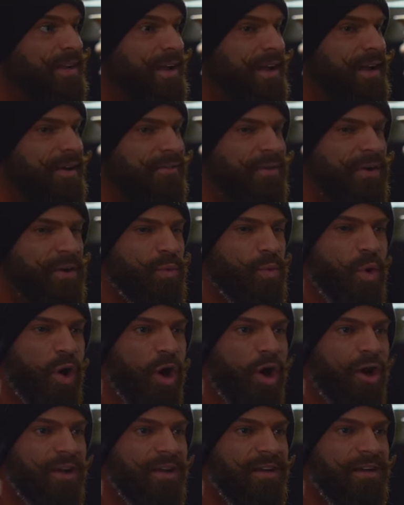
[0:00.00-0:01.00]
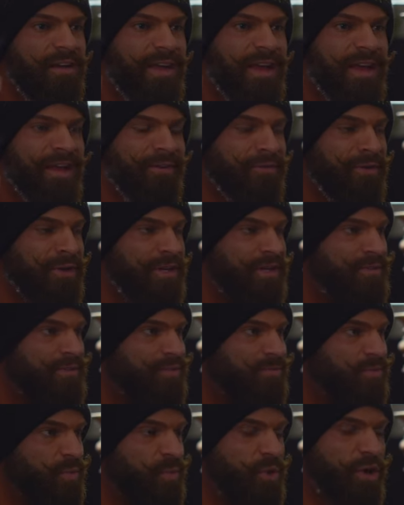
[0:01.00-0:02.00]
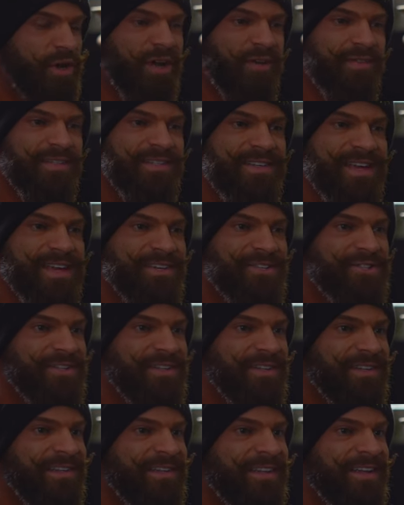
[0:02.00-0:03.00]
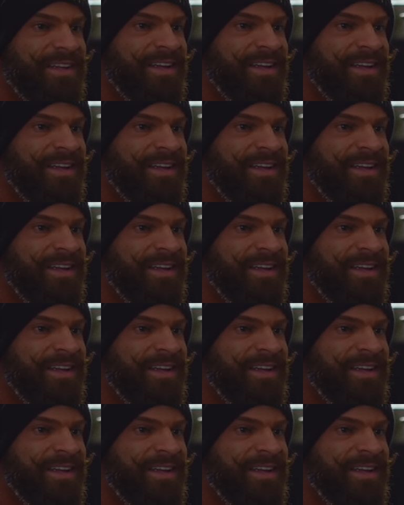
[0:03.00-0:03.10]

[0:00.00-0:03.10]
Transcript: every walk, every workout session.